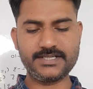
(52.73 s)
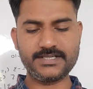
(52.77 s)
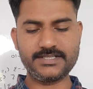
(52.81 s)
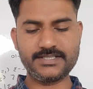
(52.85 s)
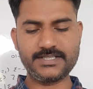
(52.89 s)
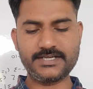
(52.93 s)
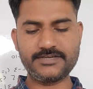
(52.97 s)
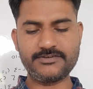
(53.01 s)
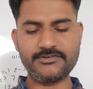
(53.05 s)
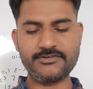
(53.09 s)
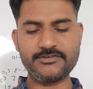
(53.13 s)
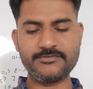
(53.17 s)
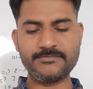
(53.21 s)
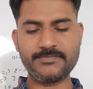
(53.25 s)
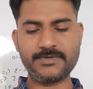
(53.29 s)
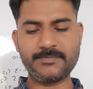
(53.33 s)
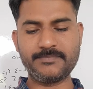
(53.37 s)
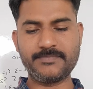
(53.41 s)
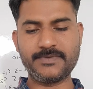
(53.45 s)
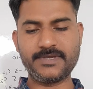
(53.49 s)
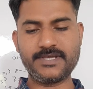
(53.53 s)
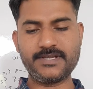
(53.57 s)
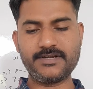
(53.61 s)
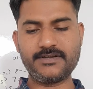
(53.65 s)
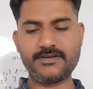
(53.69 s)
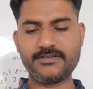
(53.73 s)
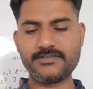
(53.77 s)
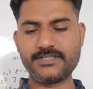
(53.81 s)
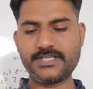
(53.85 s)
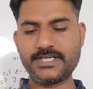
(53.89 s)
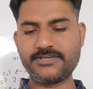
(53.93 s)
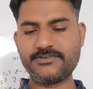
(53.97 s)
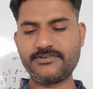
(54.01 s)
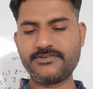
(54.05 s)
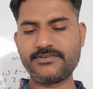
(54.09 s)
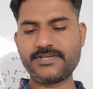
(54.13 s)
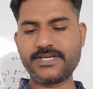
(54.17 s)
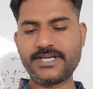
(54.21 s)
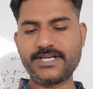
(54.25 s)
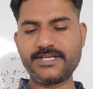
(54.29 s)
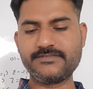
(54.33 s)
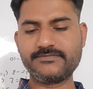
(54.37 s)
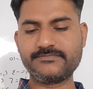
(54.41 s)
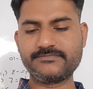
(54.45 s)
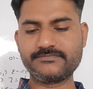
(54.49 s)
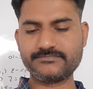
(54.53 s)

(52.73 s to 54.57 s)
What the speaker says: that you have to prepare or that you have to write